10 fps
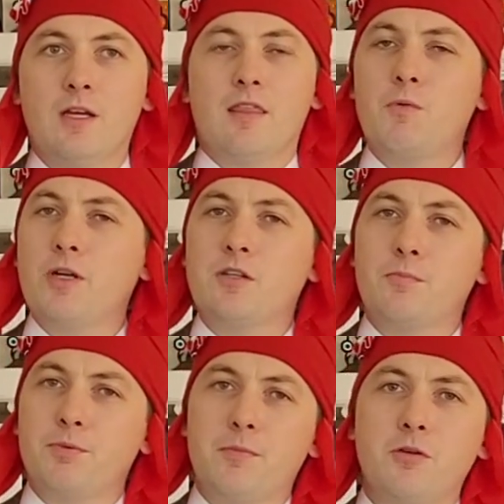they wanted to
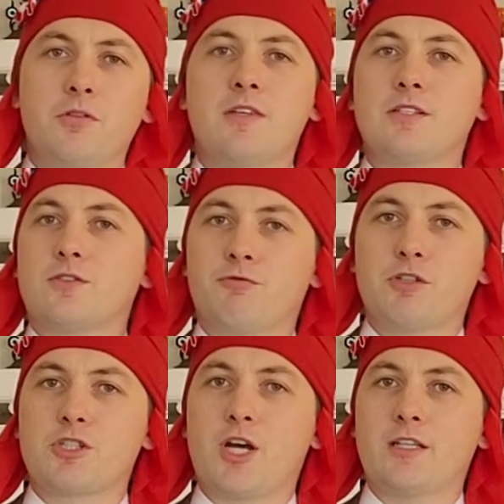promote this
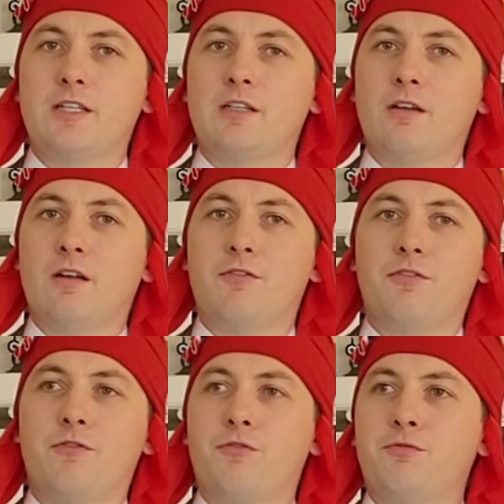French ideal of
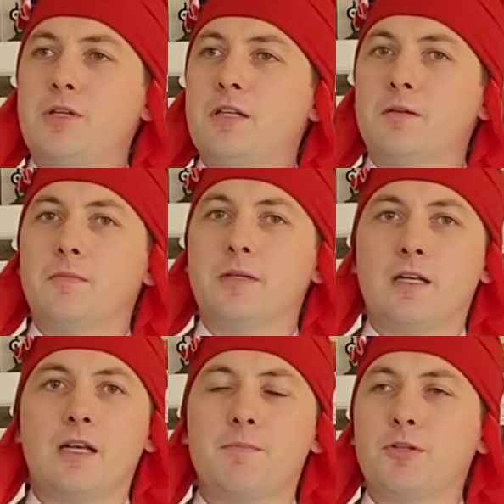freedom
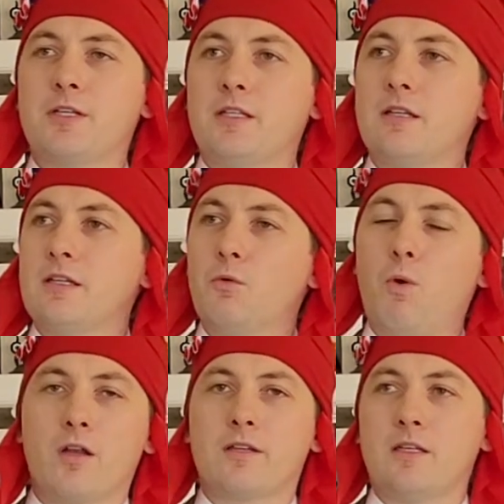and liberty and
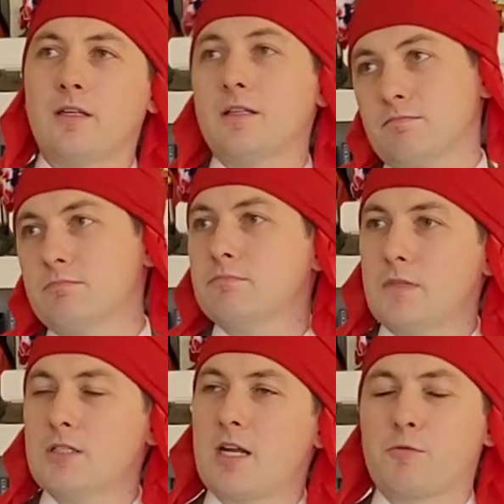equality and
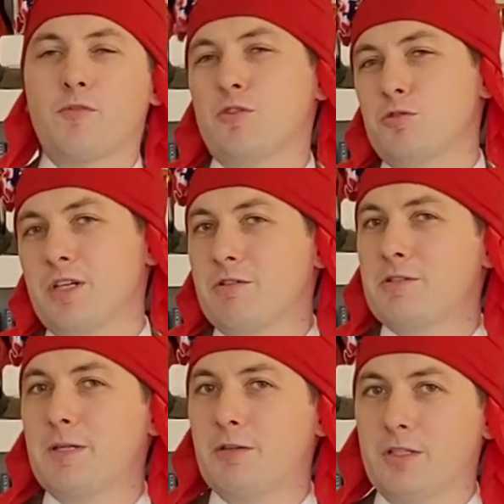a slight revolutionary
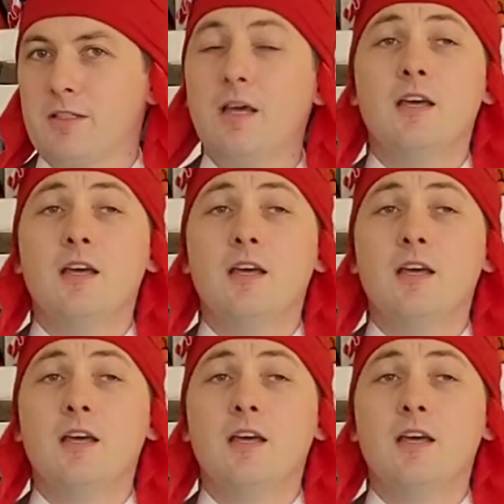spirit,